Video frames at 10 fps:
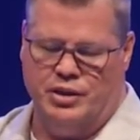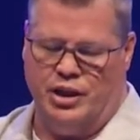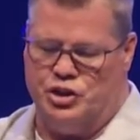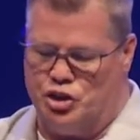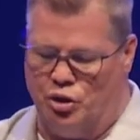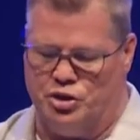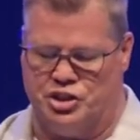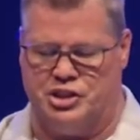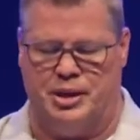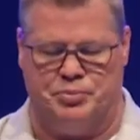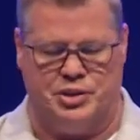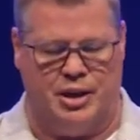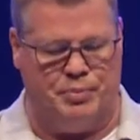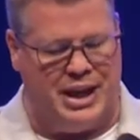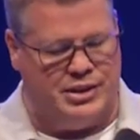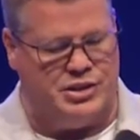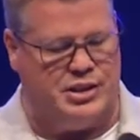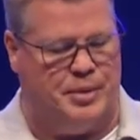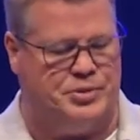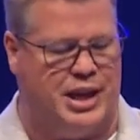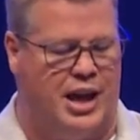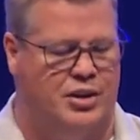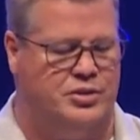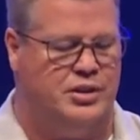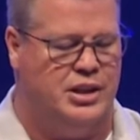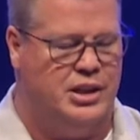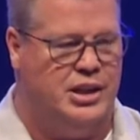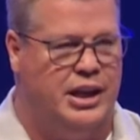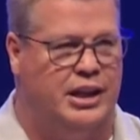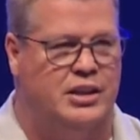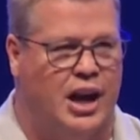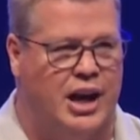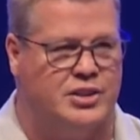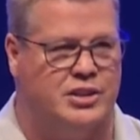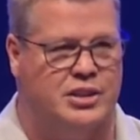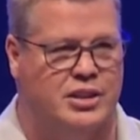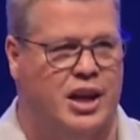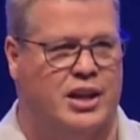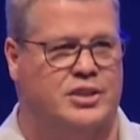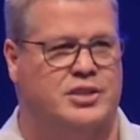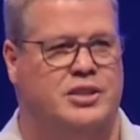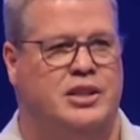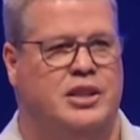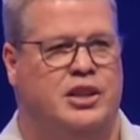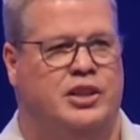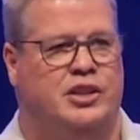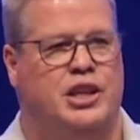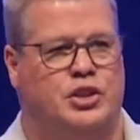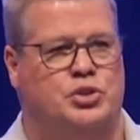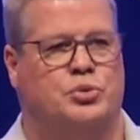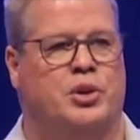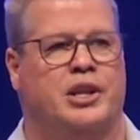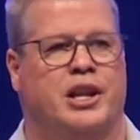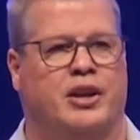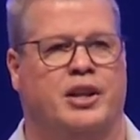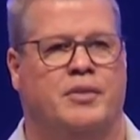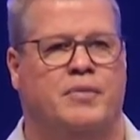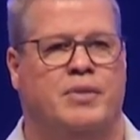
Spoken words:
A church steps up and steps out, and God does the extraordinary.